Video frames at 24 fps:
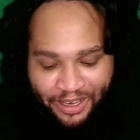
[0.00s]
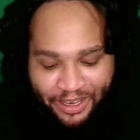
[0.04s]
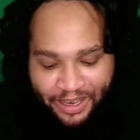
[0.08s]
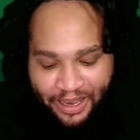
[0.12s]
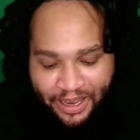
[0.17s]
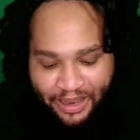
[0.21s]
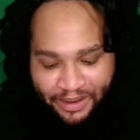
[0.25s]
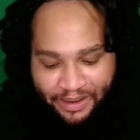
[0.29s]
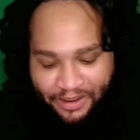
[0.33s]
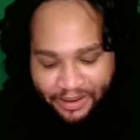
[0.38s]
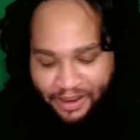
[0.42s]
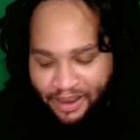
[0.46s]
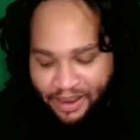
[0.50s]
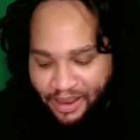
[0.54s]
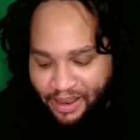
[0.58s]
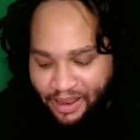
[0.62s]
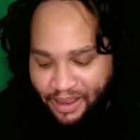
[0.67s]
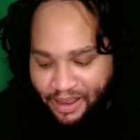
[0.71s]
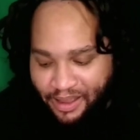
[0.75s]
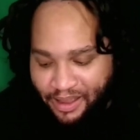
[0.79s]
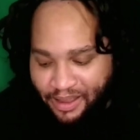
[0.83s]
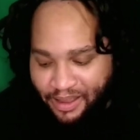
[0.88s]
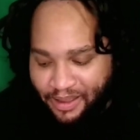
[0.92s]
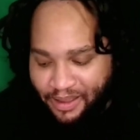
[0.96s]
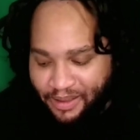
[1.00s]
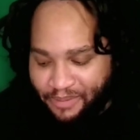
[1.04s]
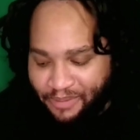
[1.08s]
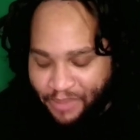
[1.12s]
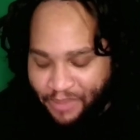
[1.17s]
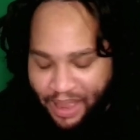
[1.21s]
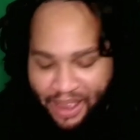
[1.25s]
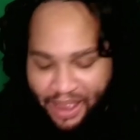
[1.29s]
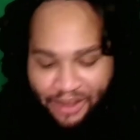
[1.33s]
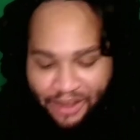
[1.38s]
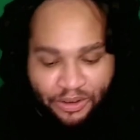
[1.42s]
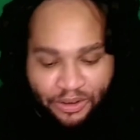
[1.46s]
And
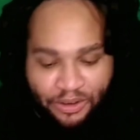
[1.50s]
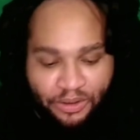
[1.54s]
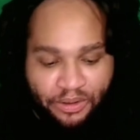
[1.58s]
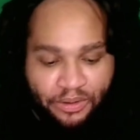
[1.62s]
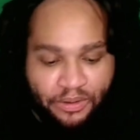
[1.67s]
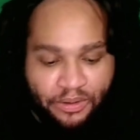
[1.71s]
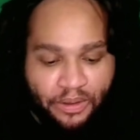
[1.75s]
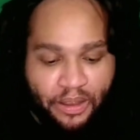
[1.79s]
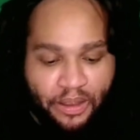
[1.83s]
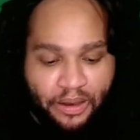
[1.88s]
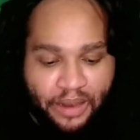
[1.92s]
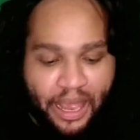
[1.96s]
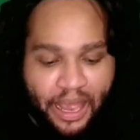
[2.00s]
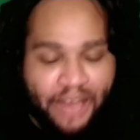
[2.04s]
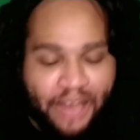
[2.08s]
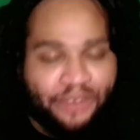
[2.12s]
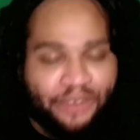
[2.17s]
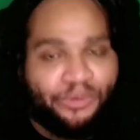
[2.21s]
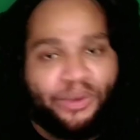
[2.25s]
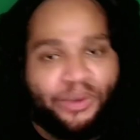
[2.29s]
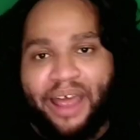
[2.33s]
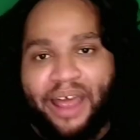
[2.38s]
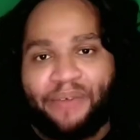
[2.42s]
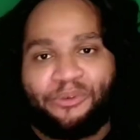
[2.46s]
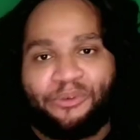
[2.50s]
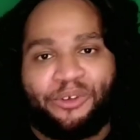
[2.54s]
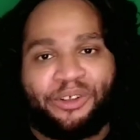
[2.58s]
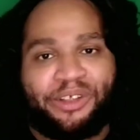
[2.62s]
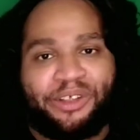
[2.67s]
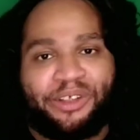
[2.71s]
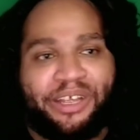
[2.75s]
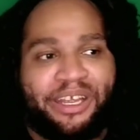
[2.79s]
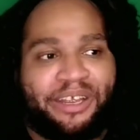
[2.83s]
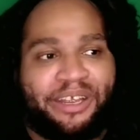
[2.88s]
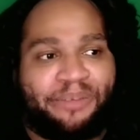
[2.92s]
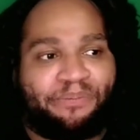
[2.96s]
man, you, you that's what I
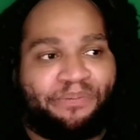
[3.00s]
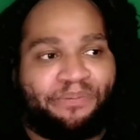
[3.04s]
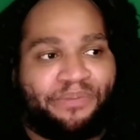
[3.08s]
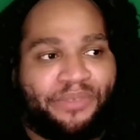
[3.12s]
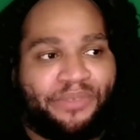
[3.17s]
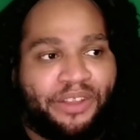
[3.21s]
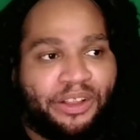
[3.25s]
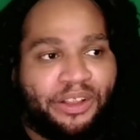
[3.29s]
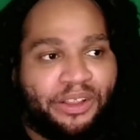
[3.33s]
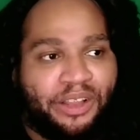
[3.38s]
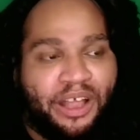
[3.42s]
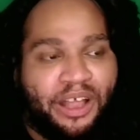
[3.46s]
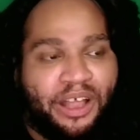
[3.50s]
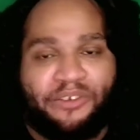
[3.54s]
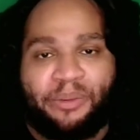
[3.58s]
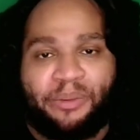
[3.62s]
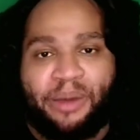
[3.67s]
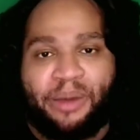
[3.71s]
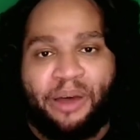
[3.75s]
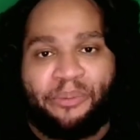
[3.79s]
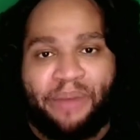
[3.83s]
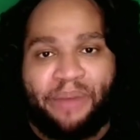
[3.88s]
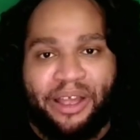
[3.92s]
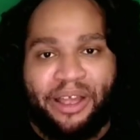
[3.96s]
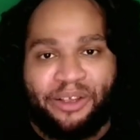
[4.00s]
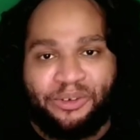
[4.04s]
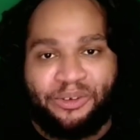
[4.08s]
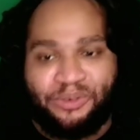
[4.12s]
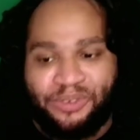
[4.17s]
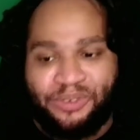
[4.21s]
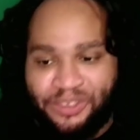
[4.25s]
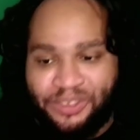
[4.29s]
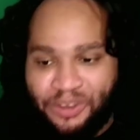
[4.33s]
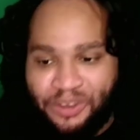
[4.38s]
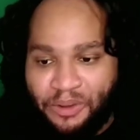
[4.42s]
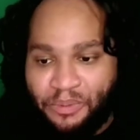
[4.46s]
really love about Michael
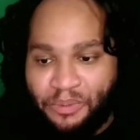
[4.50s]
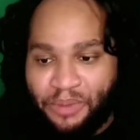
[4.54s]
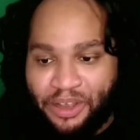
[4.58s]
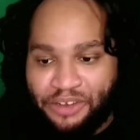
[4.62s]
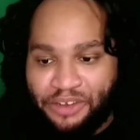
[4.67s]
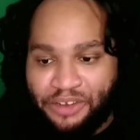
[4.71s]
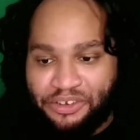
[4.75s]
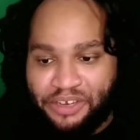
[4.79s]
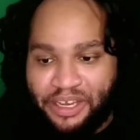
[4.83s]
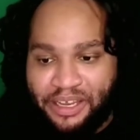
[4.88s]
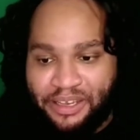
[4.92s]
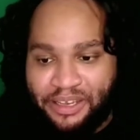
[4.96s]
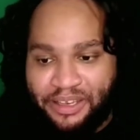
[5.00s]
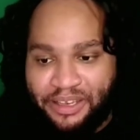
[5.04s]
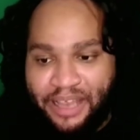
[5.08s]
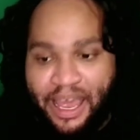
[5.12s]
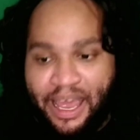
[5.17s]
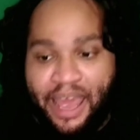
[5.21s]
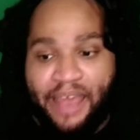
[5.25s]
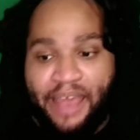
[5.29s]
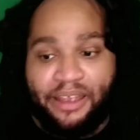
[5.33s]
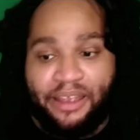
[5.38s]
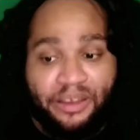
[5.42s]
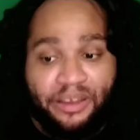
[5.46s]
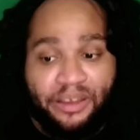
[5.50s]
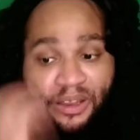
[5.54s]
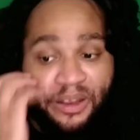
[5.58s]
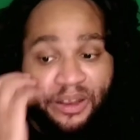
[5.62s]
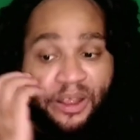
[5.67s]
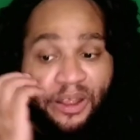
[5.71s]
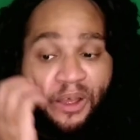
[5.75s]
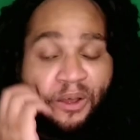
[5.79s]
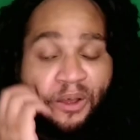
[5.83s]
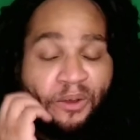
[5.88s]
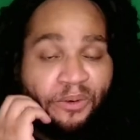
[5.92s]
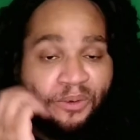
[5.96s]
so much, is that, you
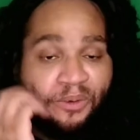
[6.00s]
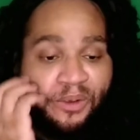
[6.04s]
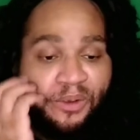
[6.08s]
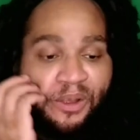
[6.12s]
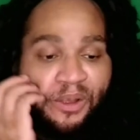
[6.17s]
know,